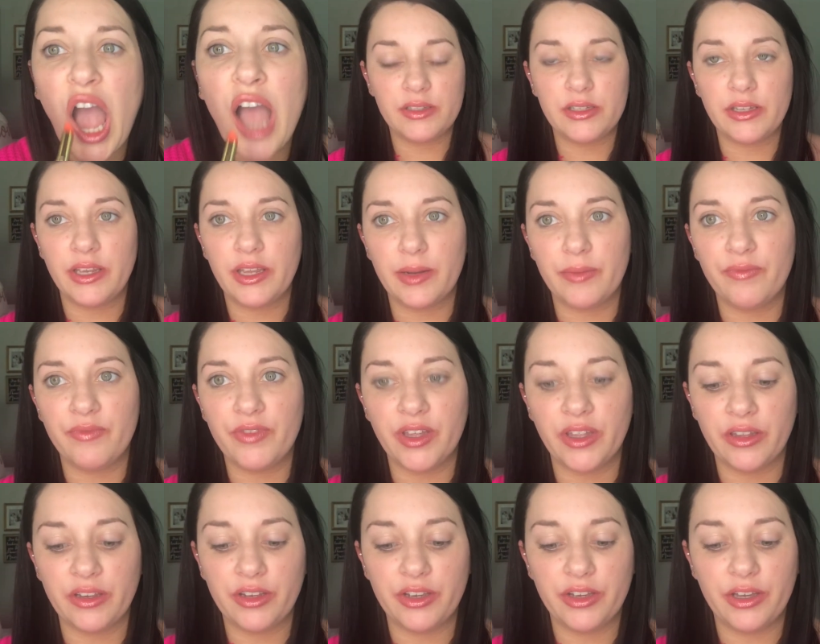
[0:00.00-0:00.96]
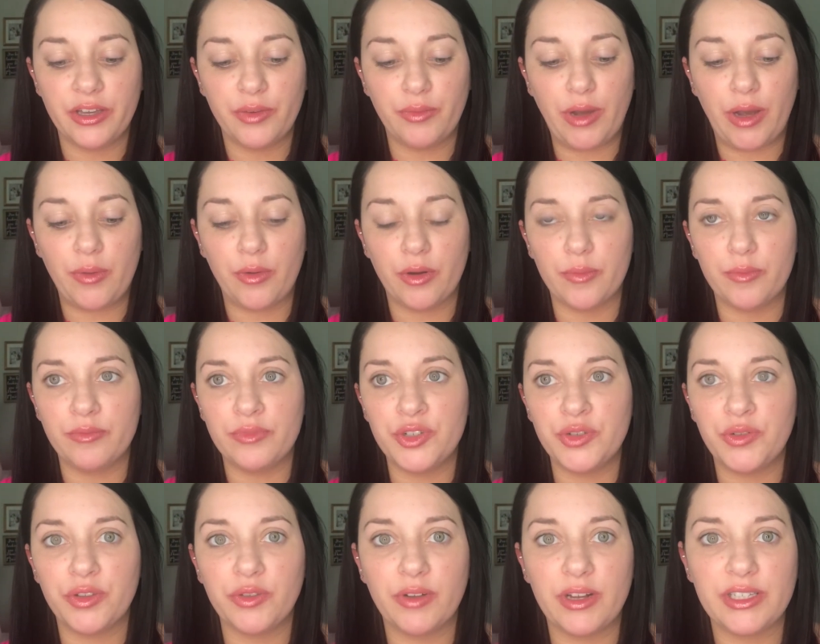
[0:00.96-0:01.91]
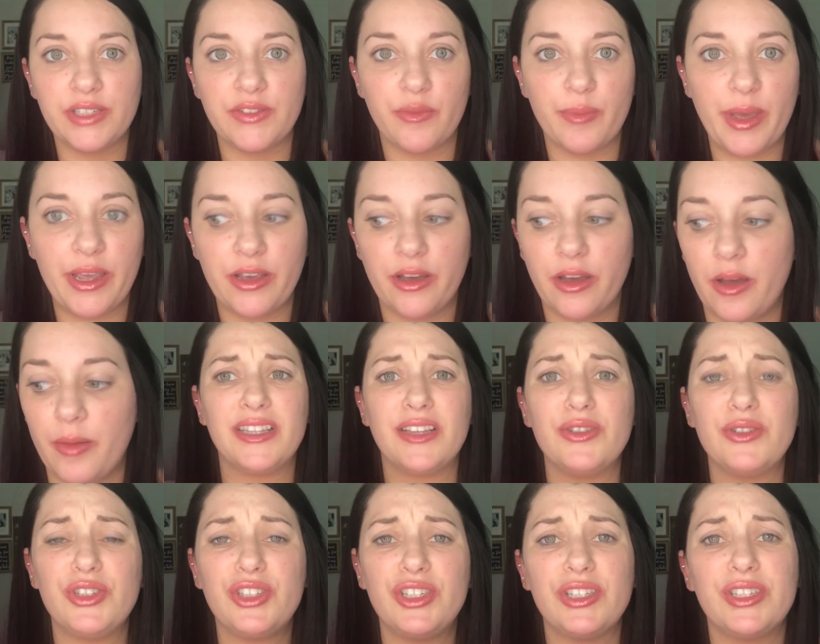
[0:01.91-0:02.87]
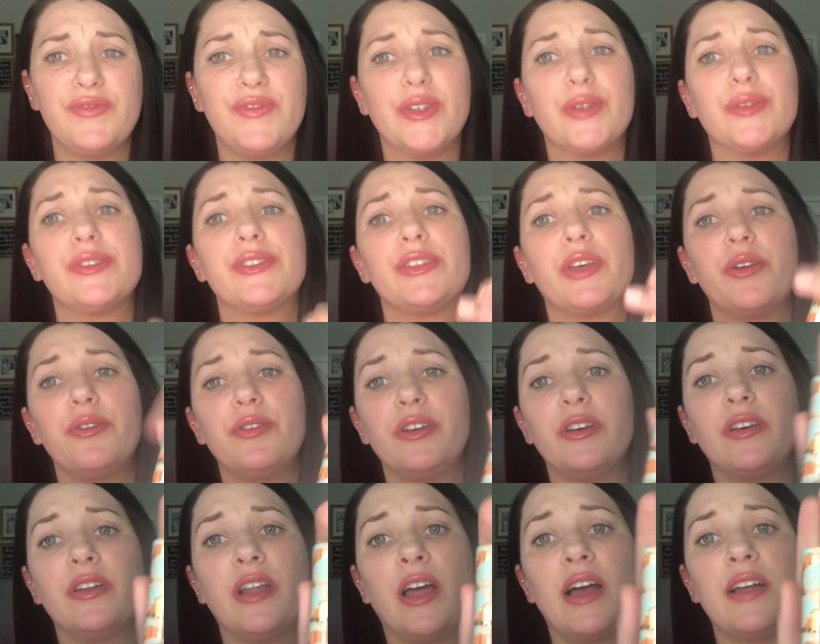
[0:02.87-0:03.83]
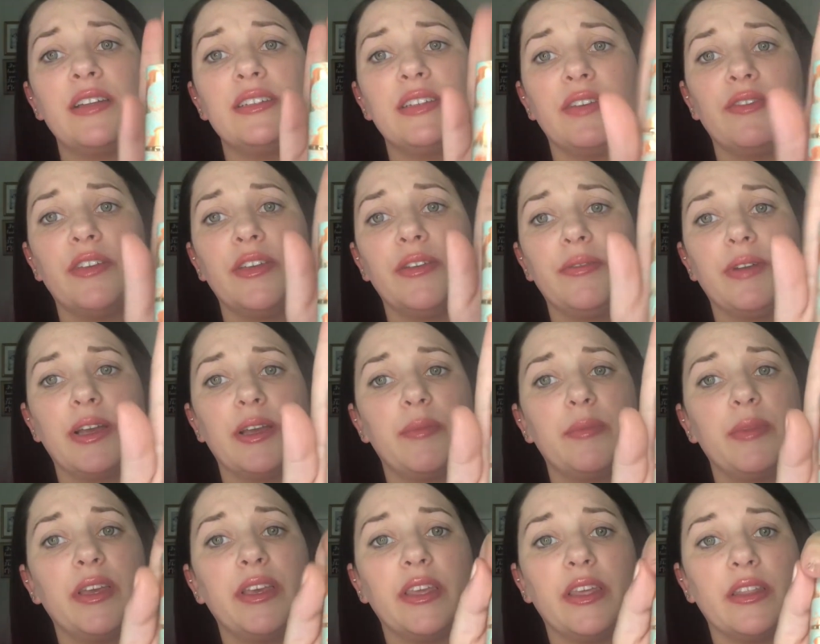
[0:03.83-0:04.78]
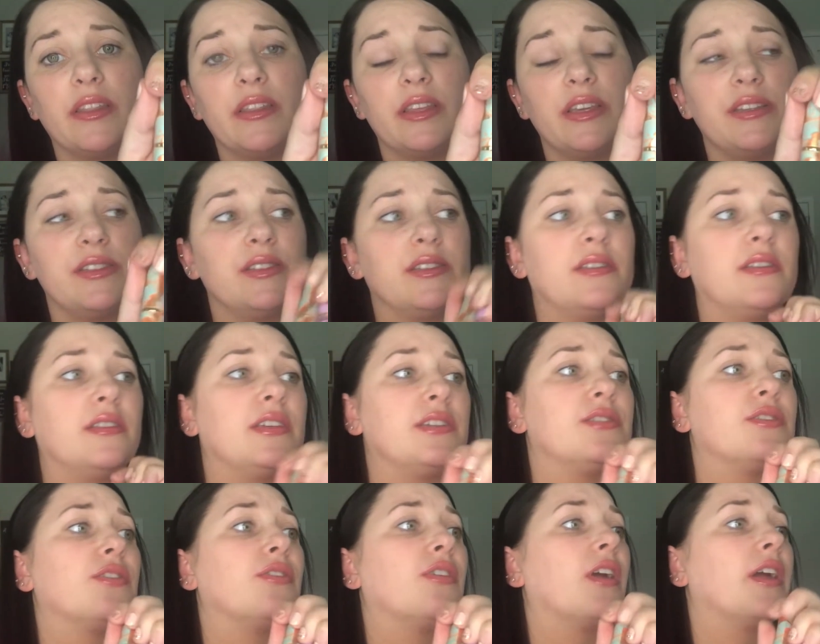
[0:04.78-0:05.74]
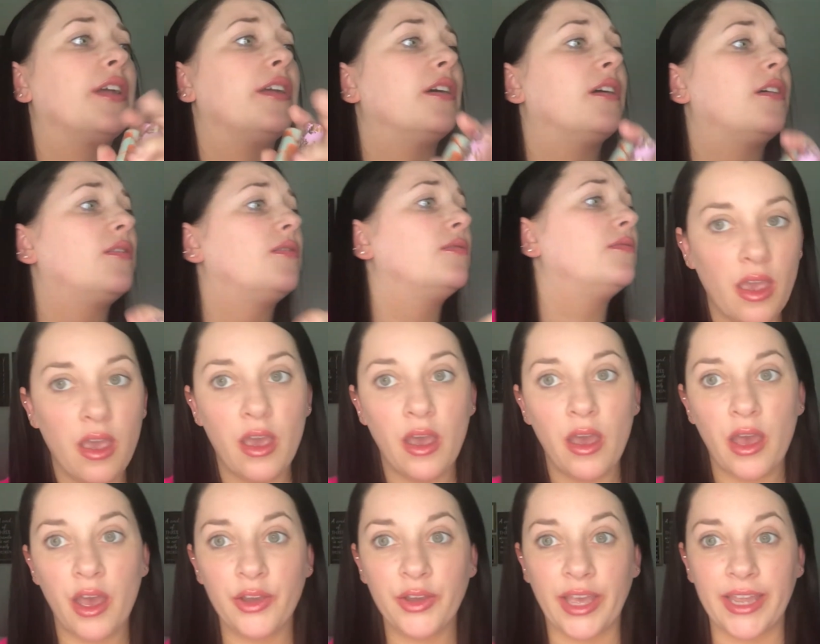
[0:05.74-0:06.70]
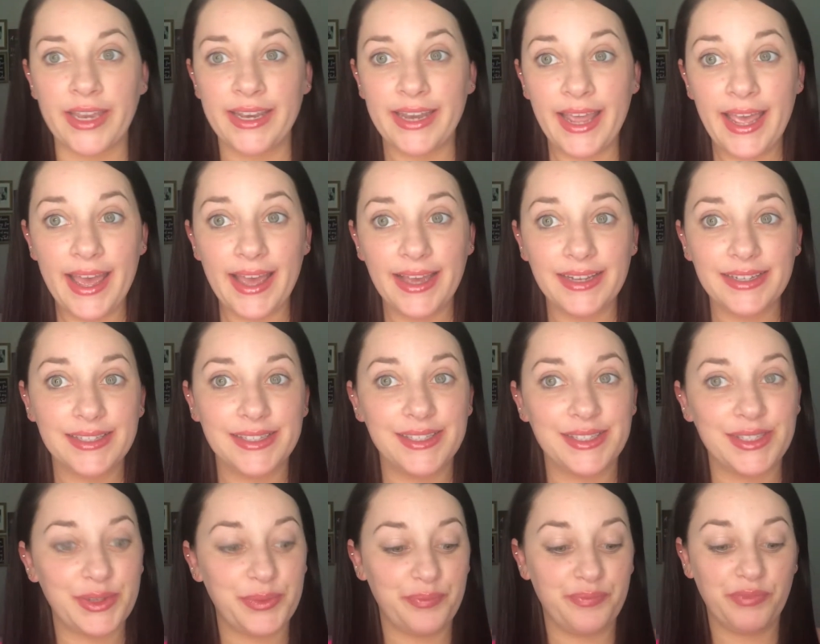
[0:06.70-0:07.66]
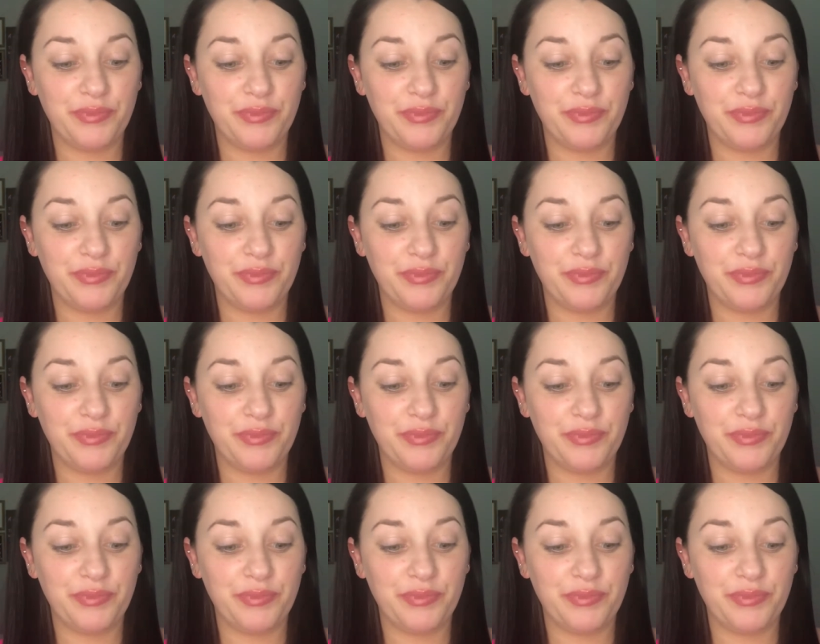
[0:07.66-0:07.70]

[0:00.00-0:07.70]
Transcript: to get them feeling good while we're doing the rest of the makeup. Those just feel so good. I definitely recommend getting these. These are great, y'all. Okay, next,